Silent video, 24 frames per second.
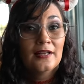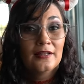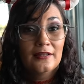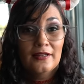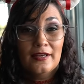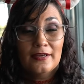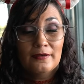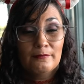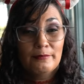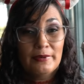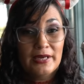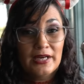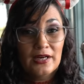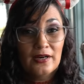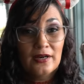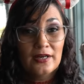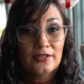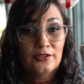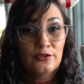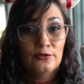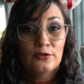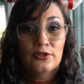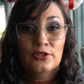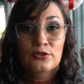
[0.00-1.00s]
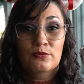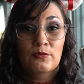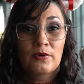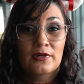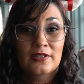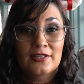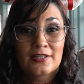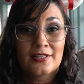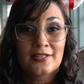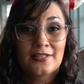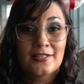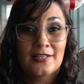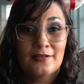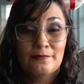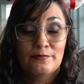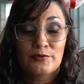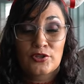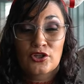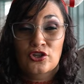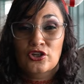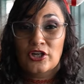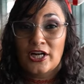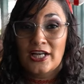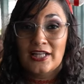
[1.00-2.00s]
like beer and you just want to sip
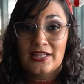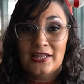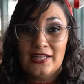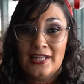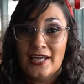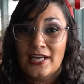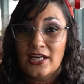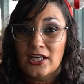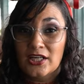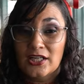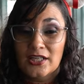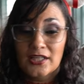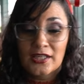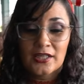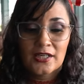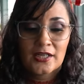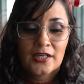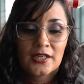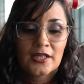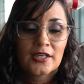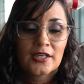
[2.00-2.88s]
straight liquor,